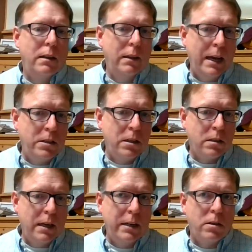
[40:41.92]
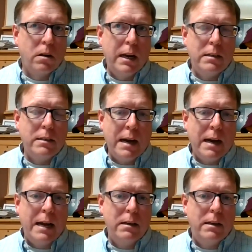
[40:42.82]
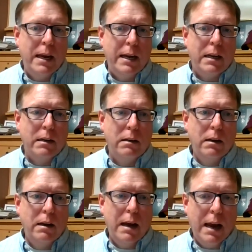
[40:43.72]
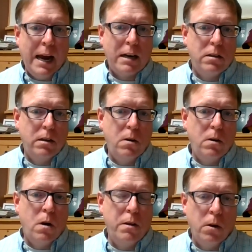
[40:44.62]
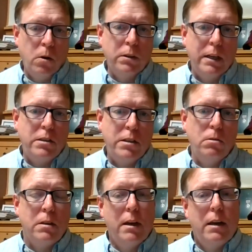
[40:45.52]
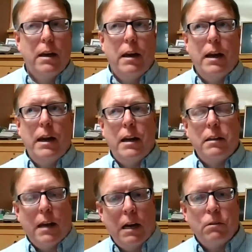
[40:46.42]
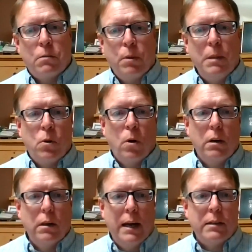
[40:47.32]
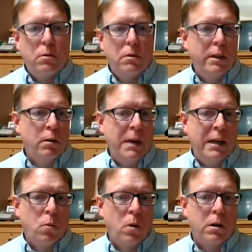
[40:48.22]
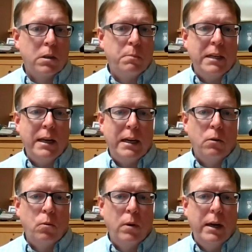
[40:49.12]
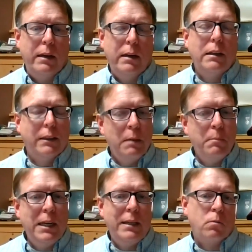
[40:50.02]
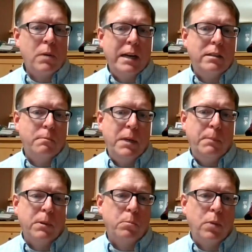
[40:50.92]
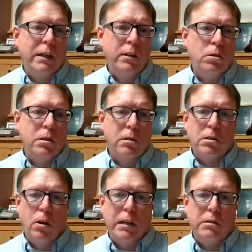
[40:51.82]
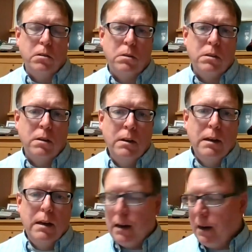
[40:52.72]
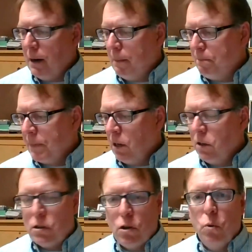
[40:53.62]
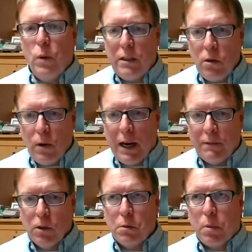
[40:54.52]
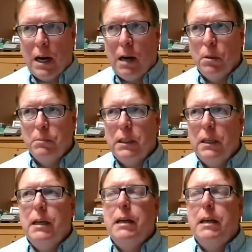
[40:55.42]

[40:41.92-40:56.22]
the legislature has not taken action on those issues. And the Iowa Supreme Court last year made it worse by limiting the rights of people to bring nuisance lawsuits. So we do have those problems.